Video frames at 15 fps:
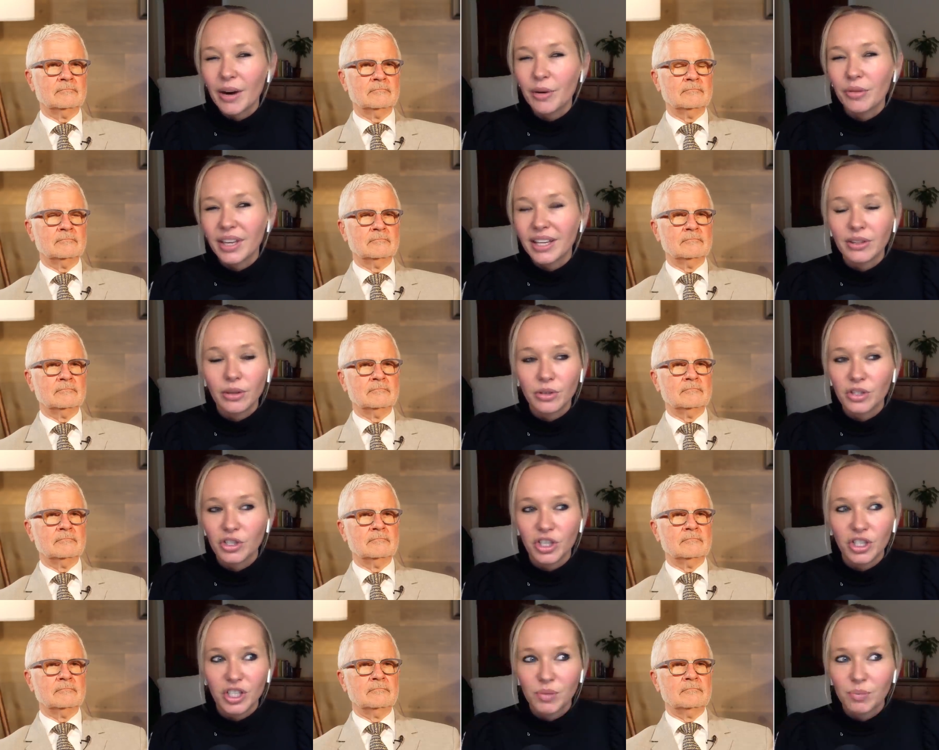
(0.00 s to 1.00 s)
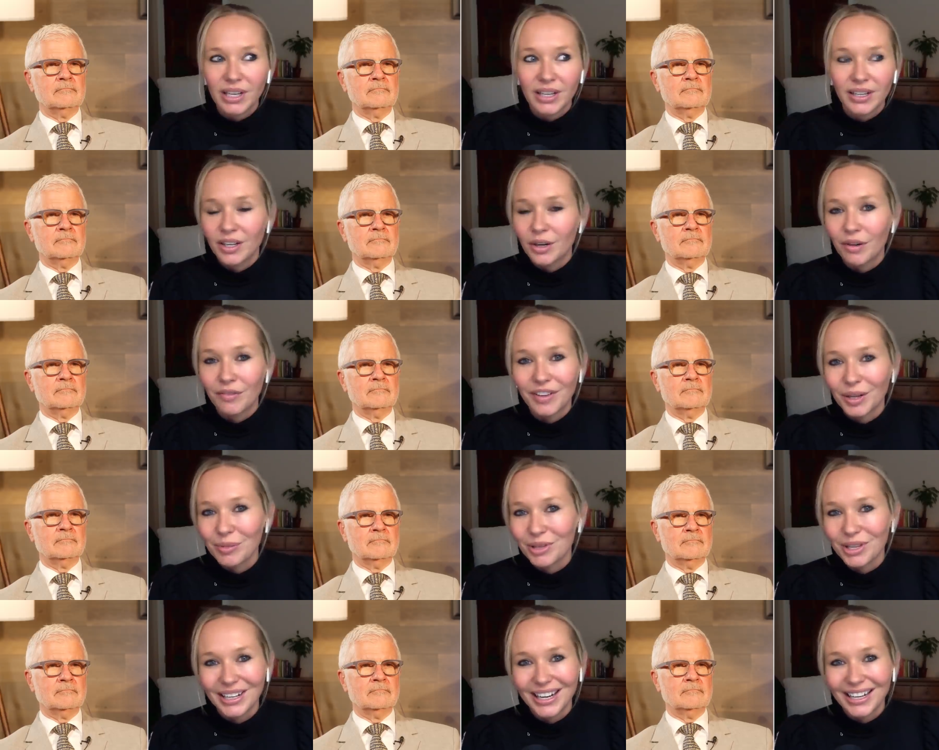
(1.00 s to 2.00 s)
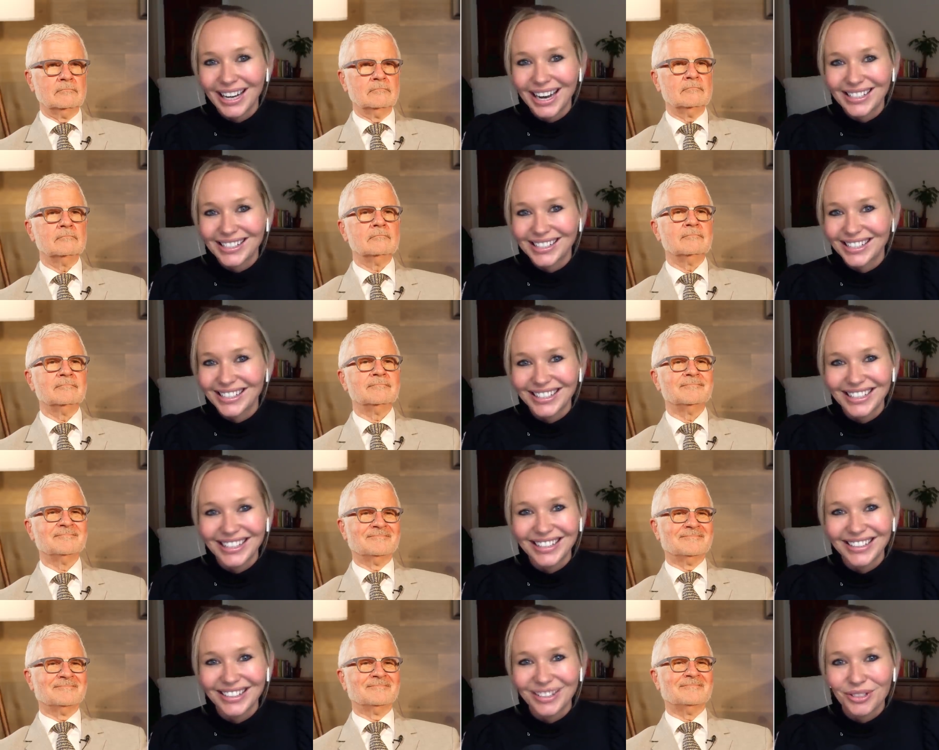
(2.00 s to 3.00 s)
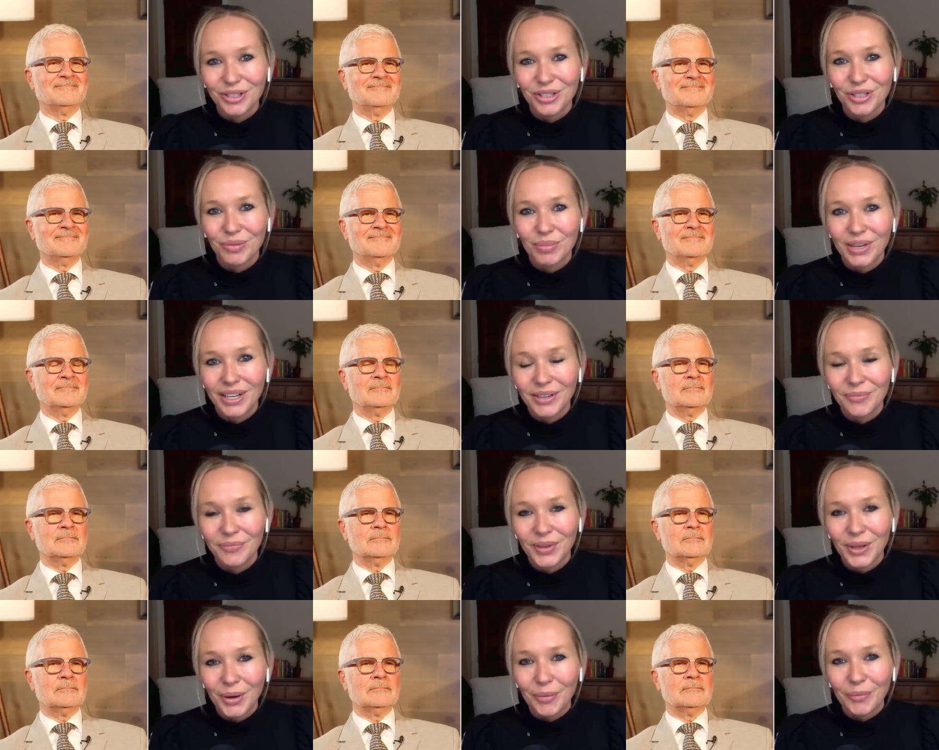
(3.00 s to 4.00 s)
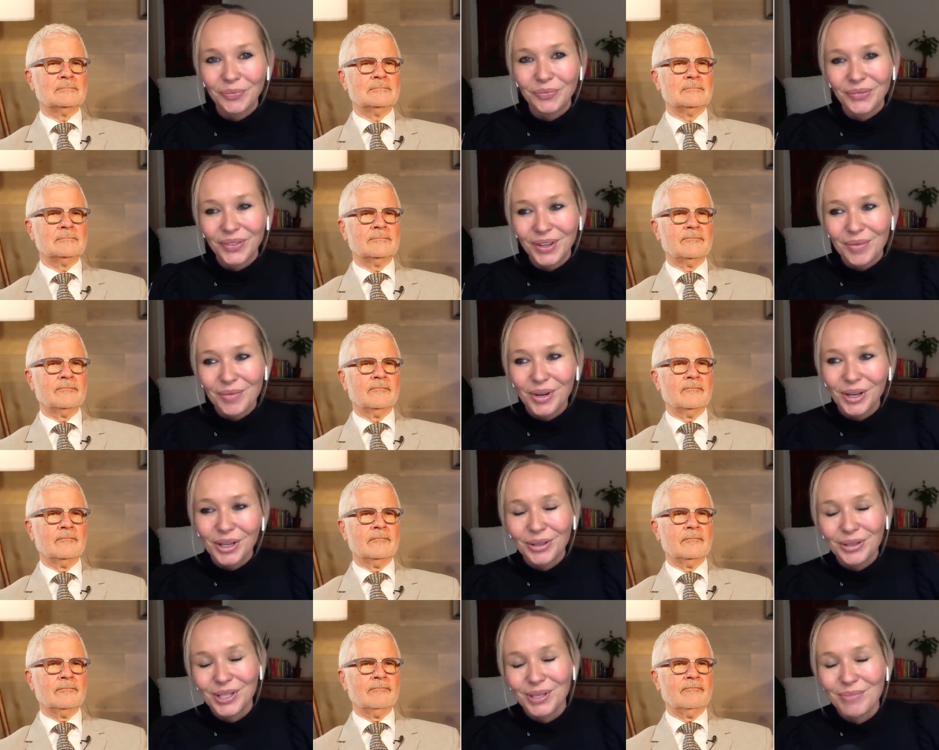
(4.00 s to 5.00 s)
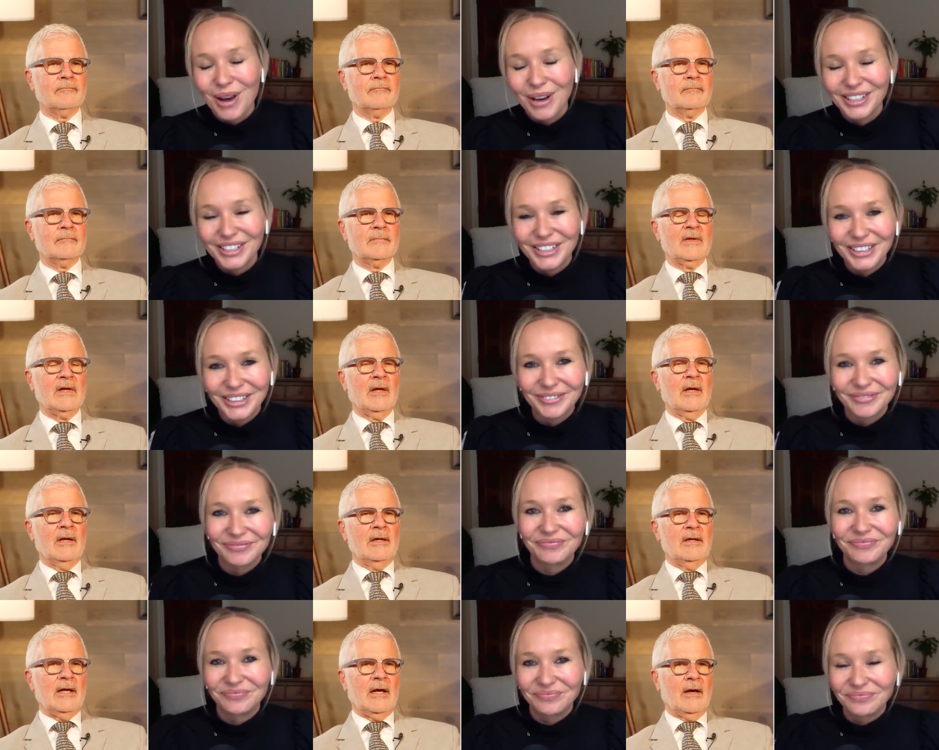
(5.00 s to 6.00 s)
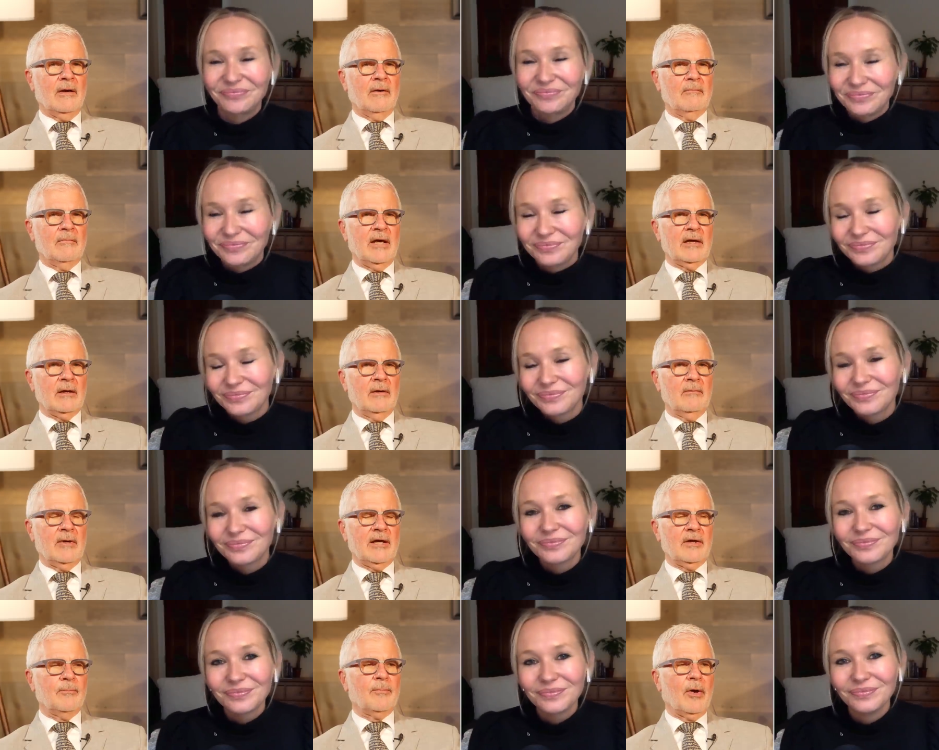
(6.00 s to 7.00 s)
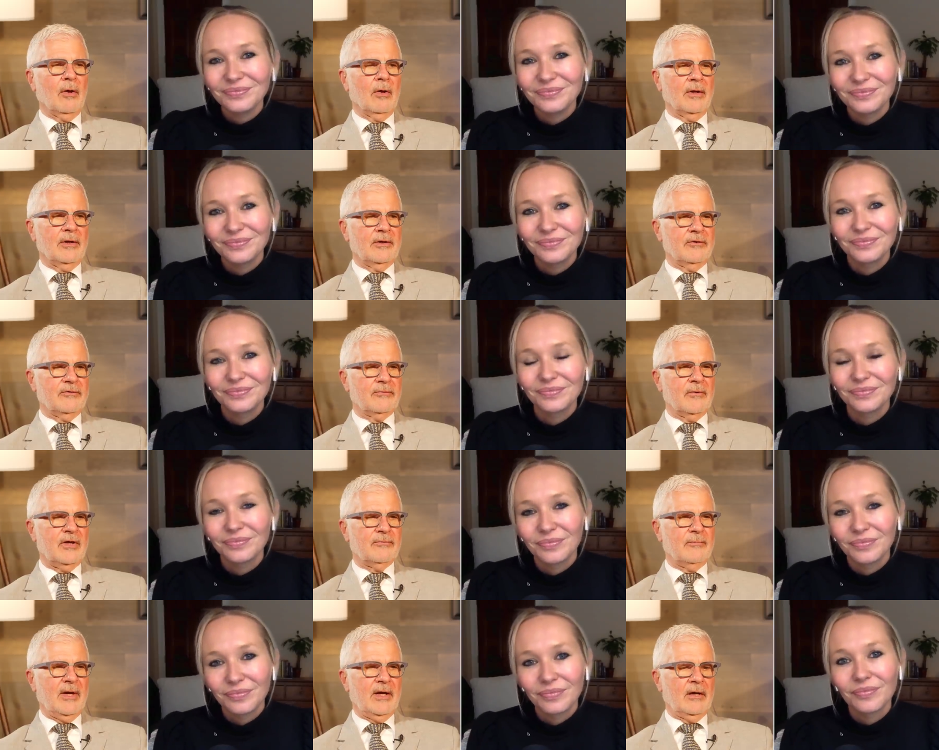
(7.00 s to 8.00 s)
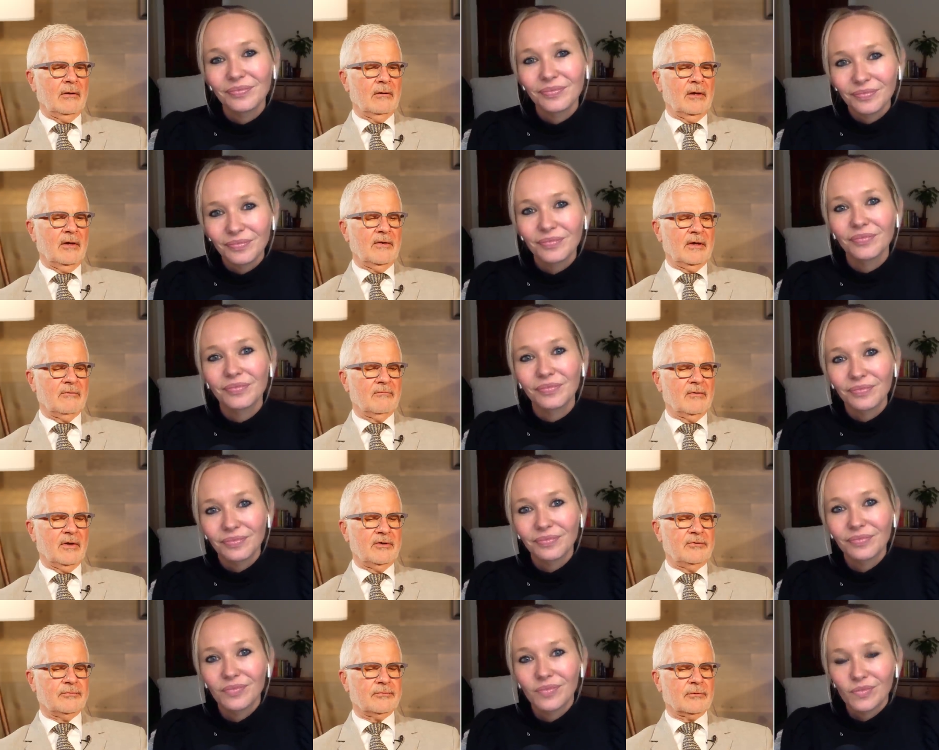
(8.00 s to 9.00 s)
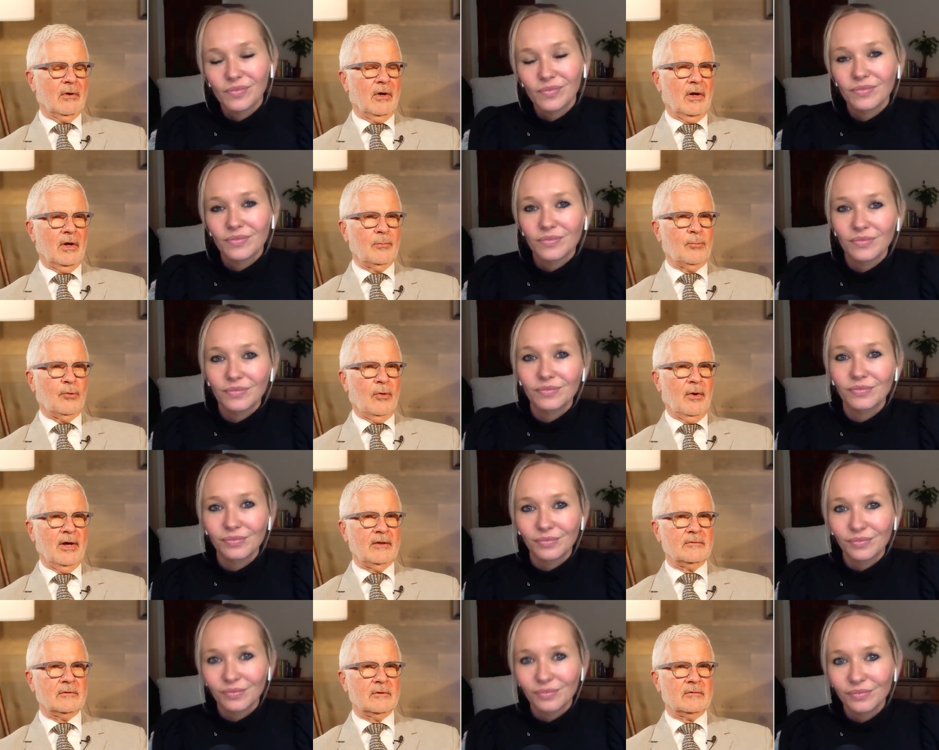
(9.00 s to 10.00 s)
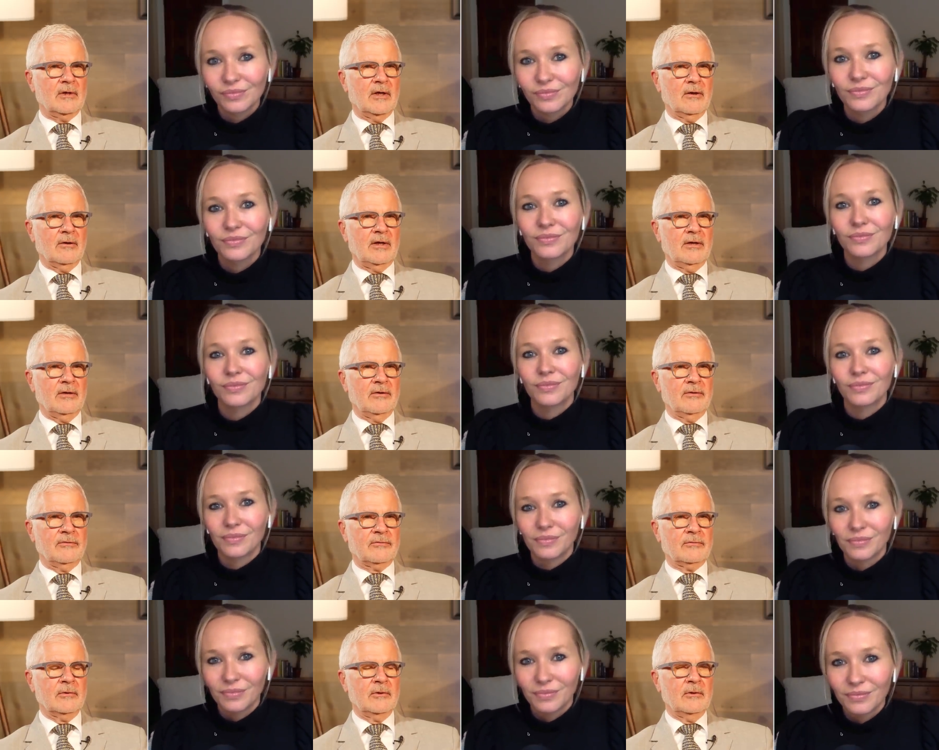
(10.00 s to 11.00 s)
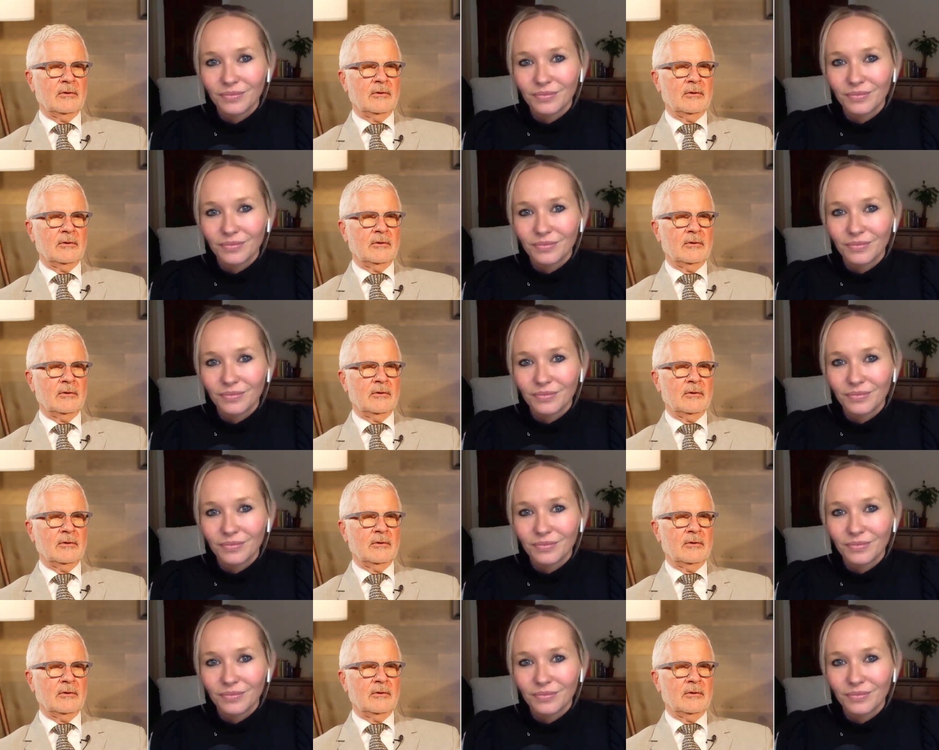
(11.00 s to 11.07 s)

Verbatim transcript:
Speaker 1: think those should just be you know available at a gas station either. Those should be you know closely monitored.
Speaker 2: Yeah, Mike, Michael Pollan has, has made a I think a very strong point that there is